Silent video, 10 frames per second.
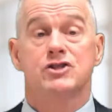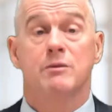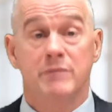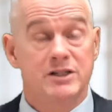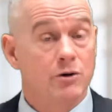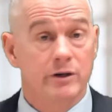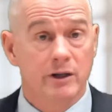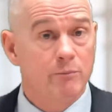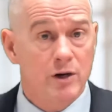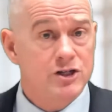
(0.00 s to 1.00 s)
materially
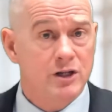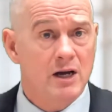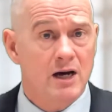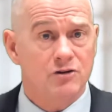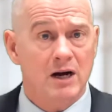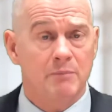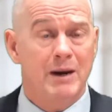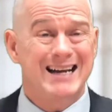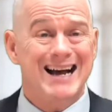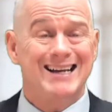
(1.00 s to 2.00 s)
breached the contract by
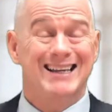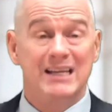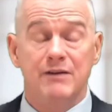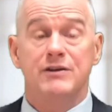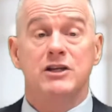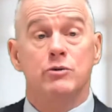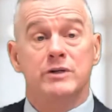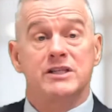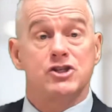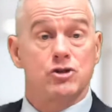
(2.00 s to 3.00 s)
not giving you
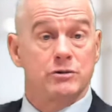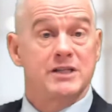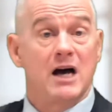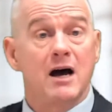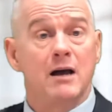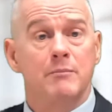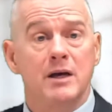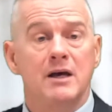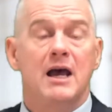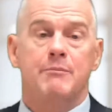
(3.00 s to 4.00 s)
additional time,
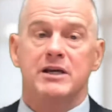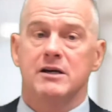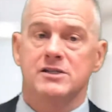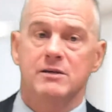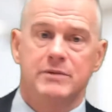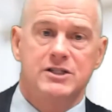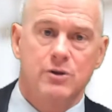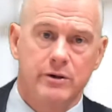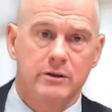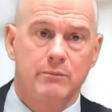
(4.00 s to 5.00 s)
and because it materially